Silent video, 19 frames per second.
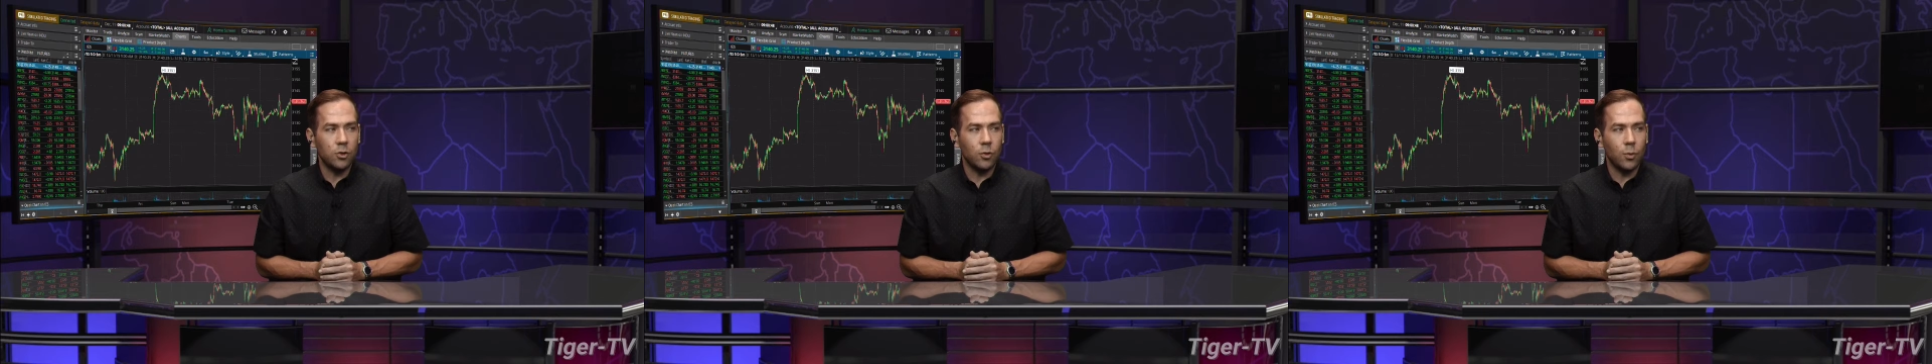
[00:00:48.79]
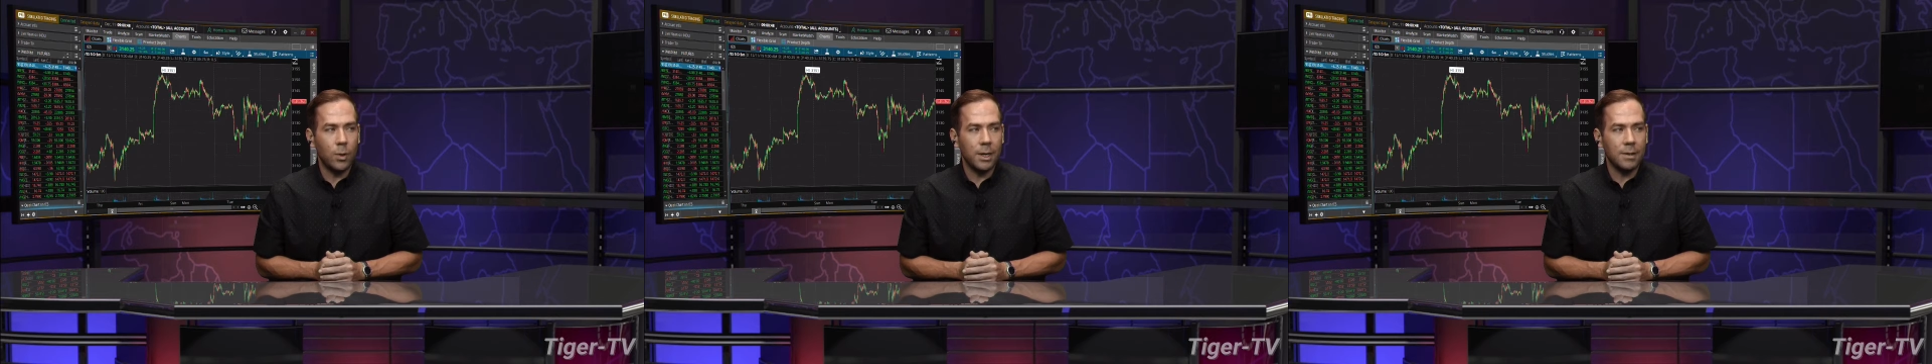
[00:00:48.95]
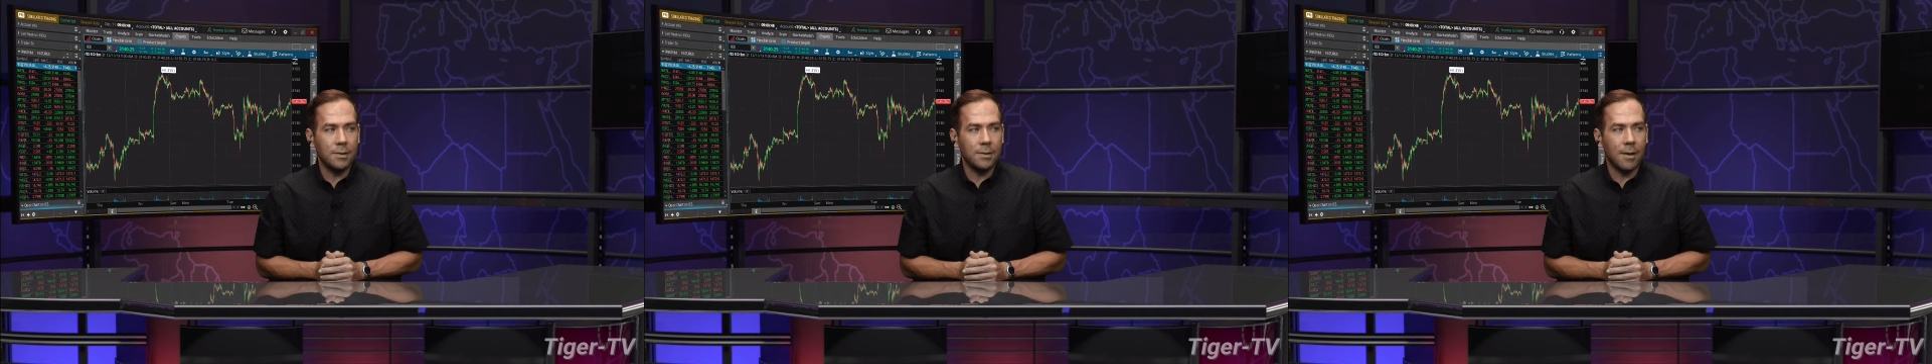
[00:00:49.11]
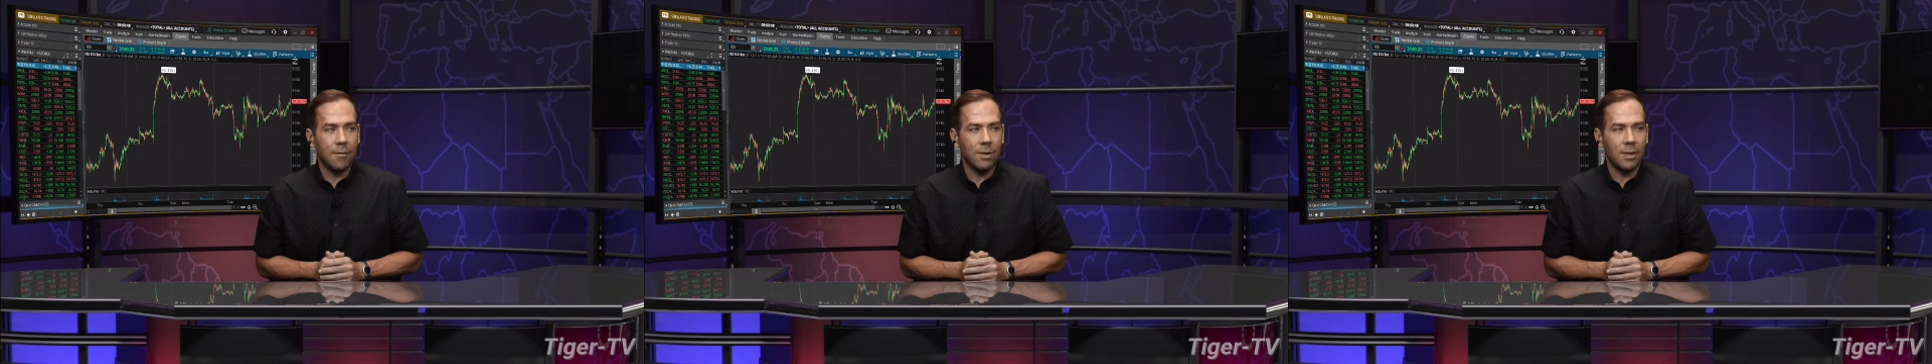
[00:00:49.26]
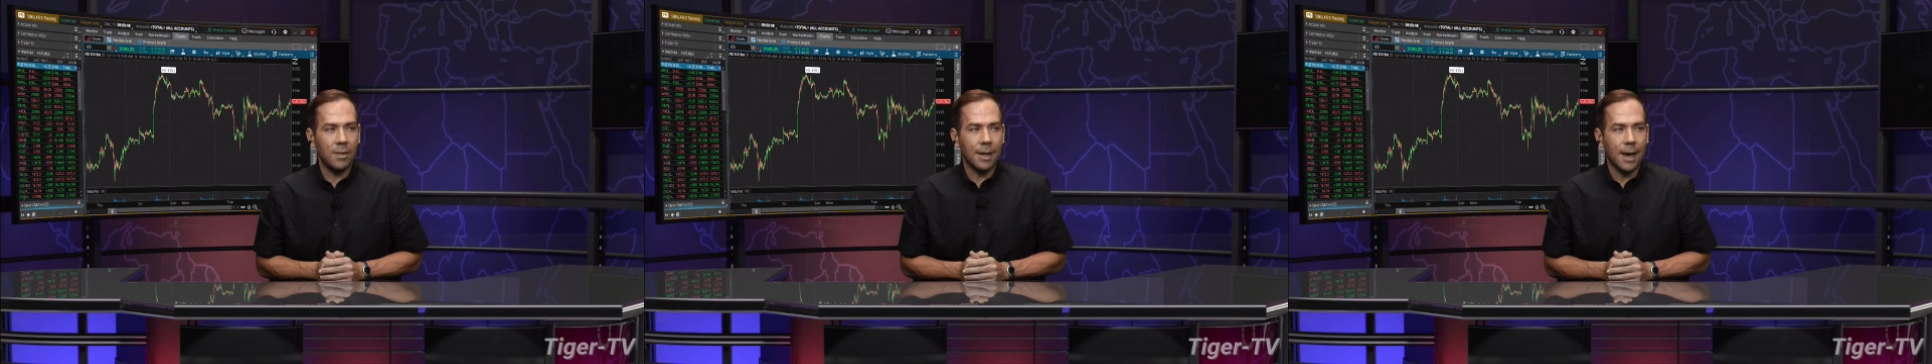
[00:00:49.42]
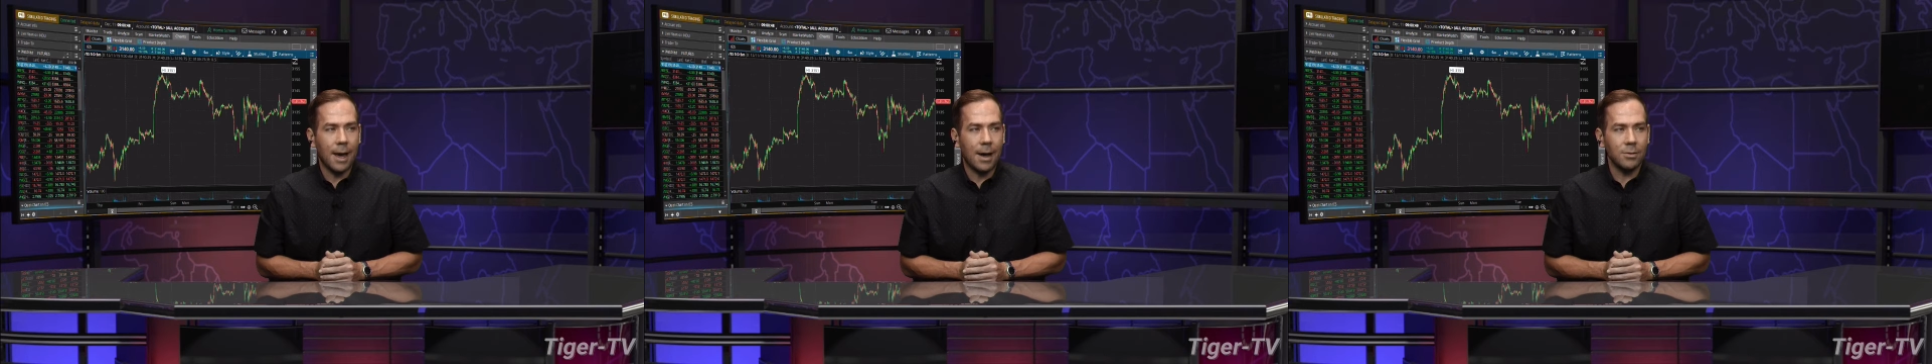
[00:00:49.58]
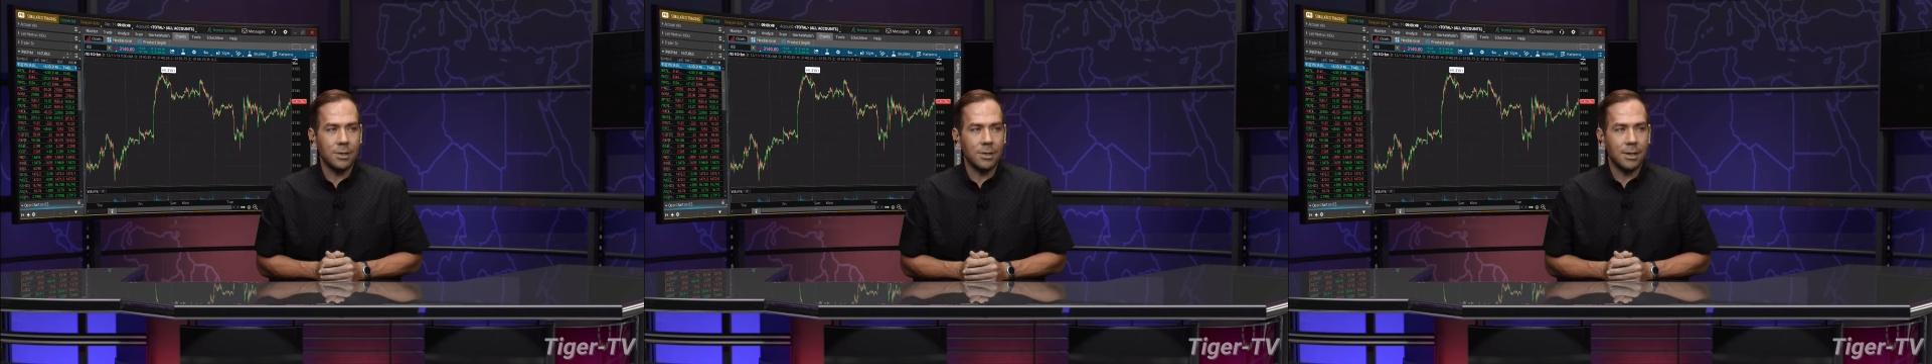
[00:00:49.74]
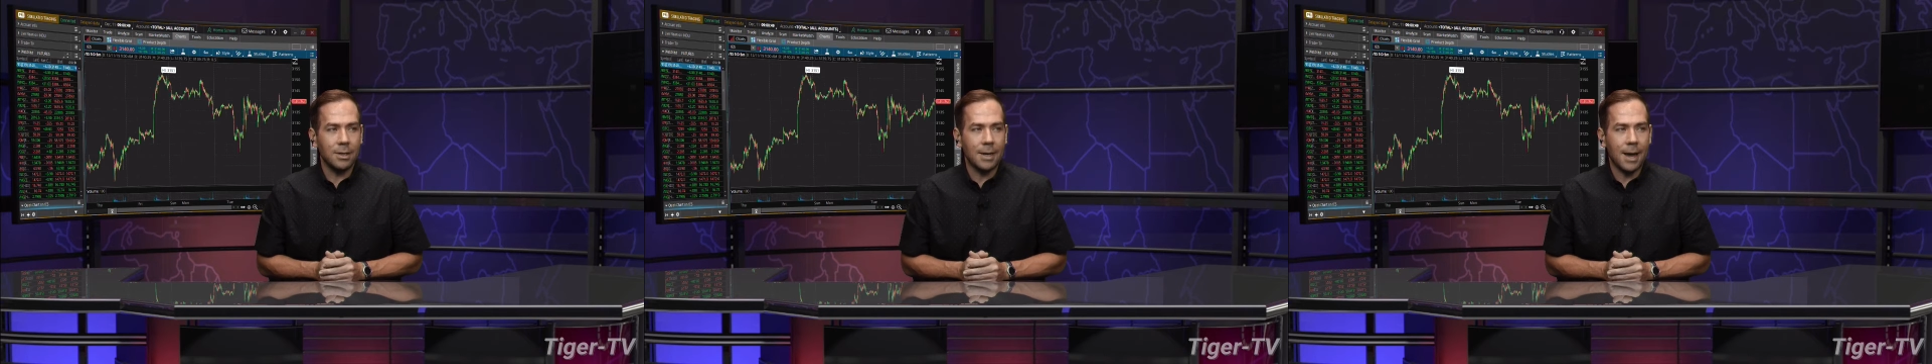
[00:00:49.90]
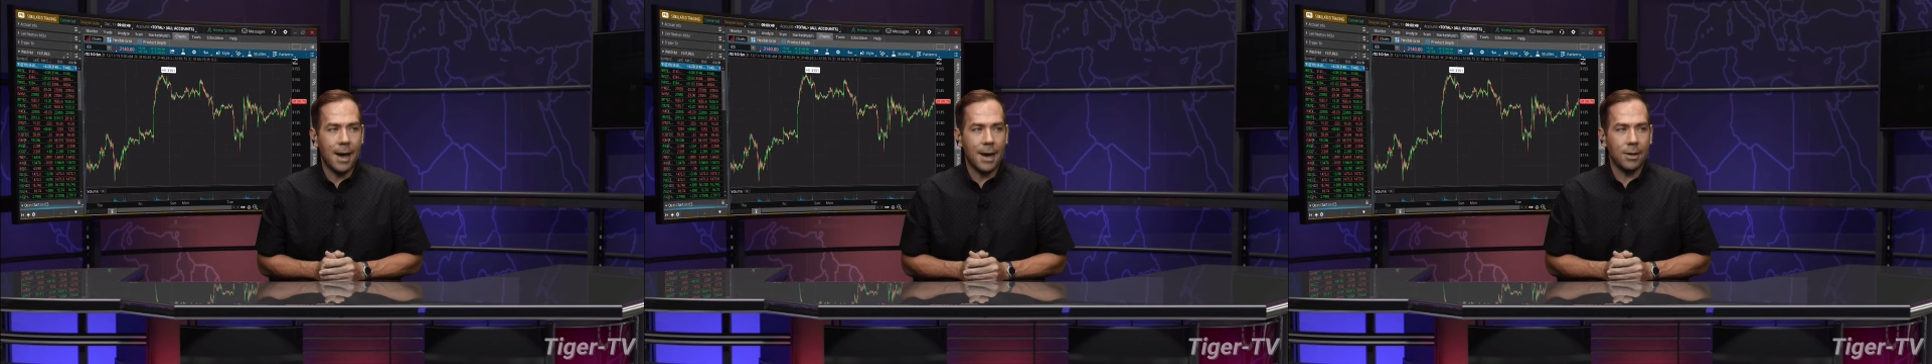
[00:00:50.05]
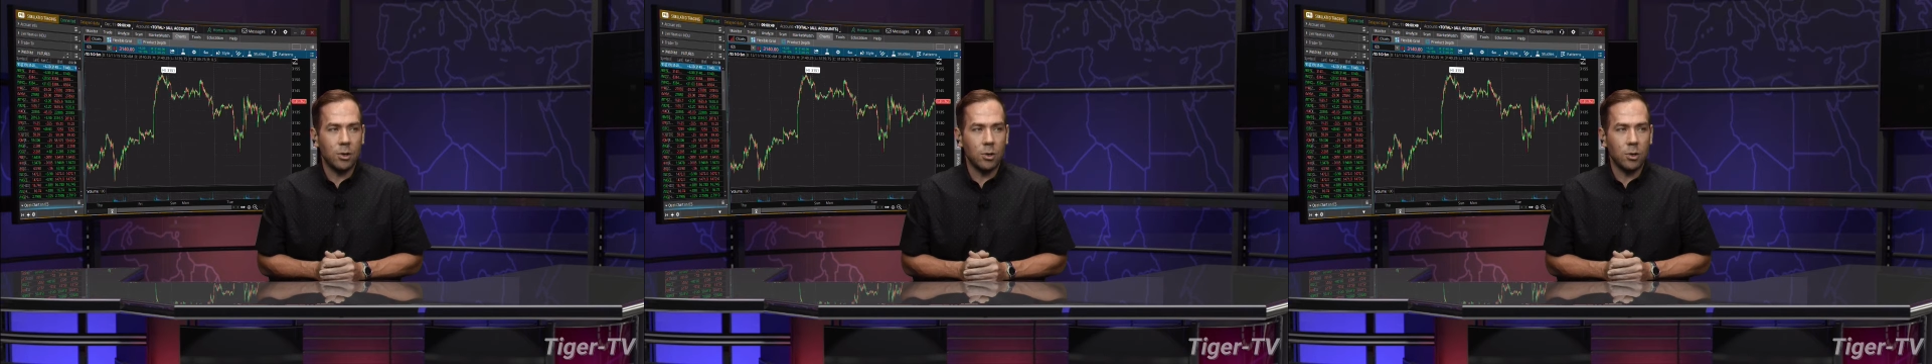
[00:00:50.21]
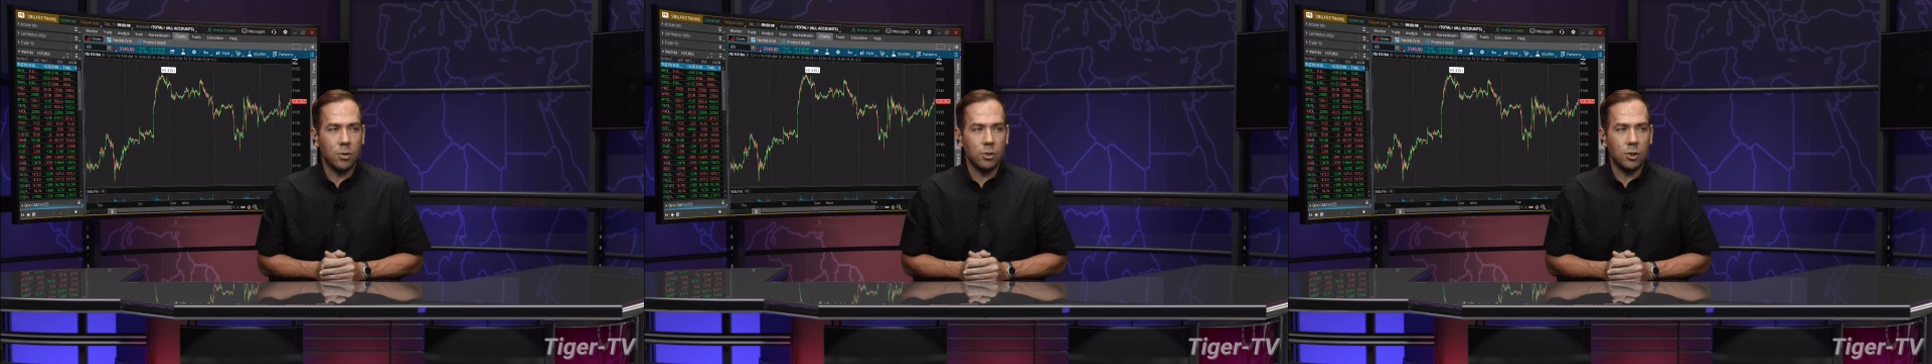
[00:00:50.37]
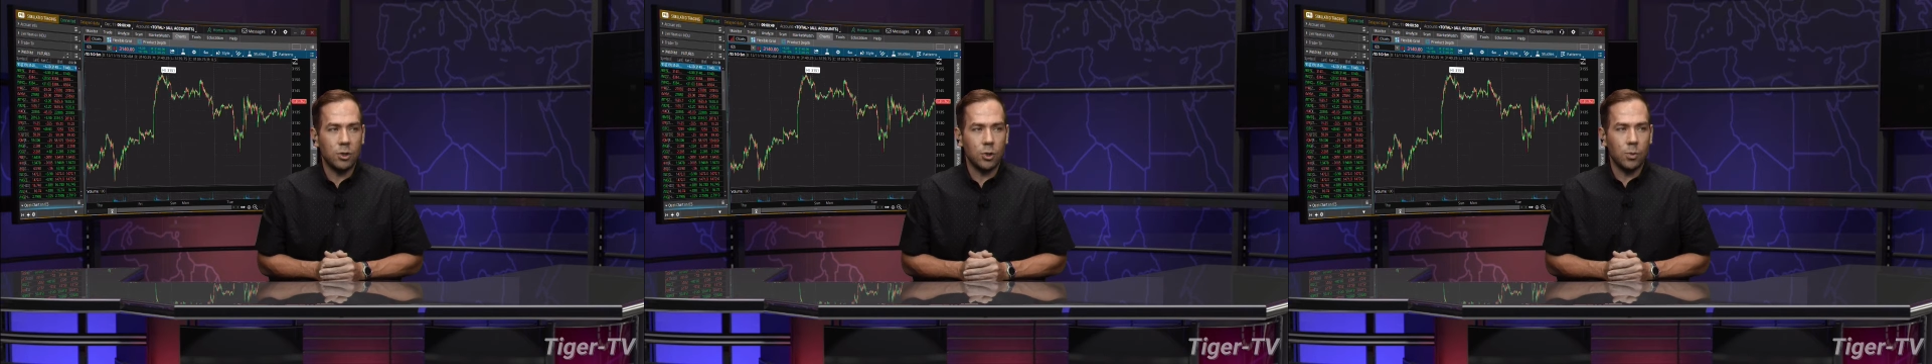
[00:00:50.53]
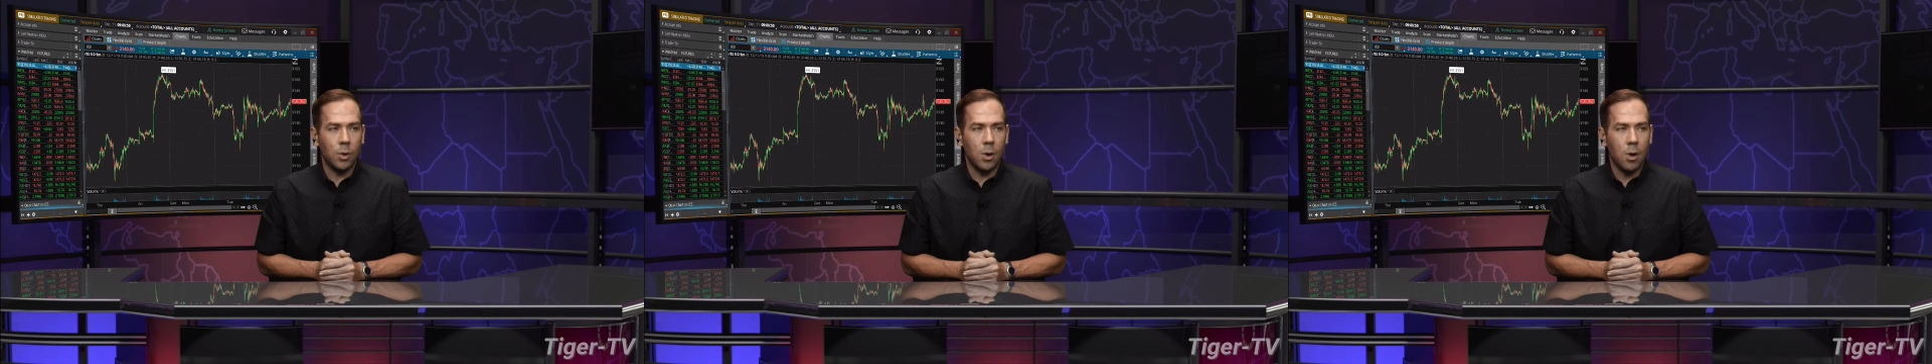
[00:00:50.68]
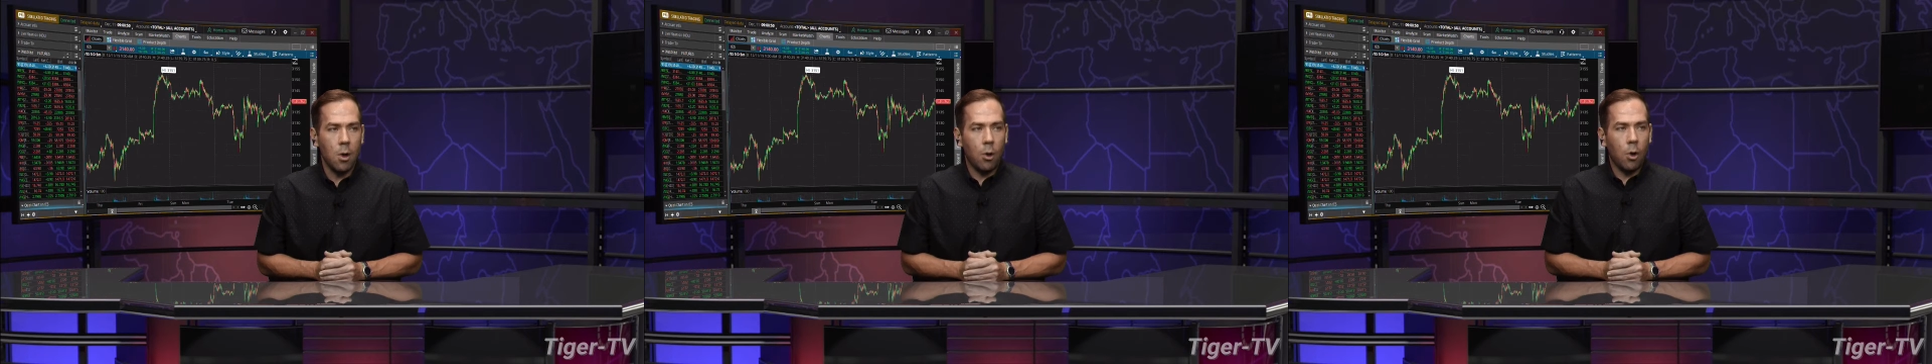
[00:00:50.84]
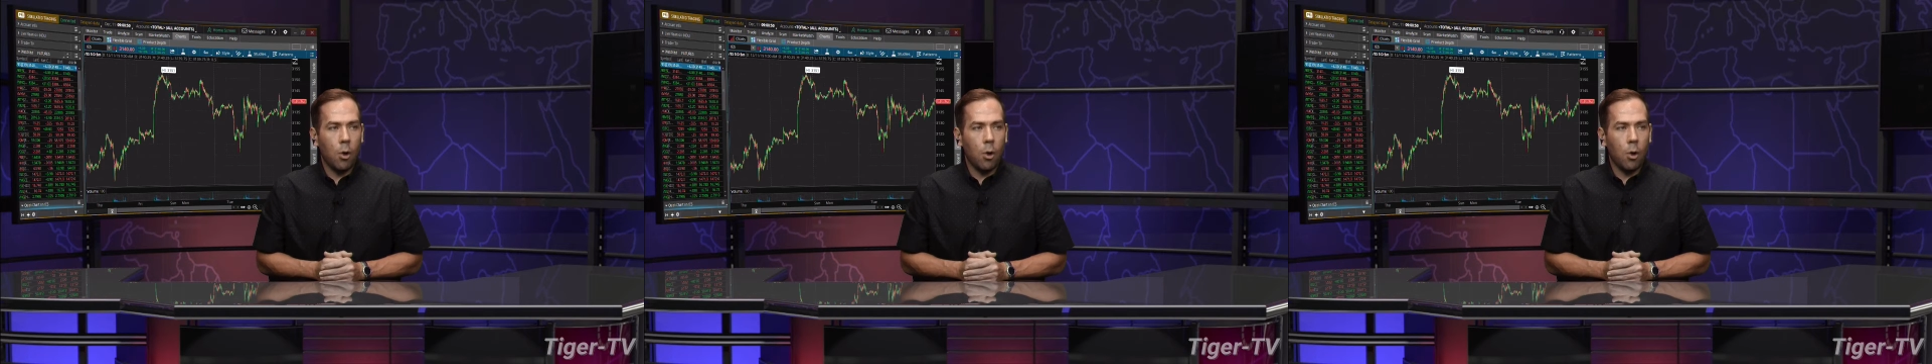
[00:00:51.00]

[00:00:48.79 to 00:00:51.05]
27,902.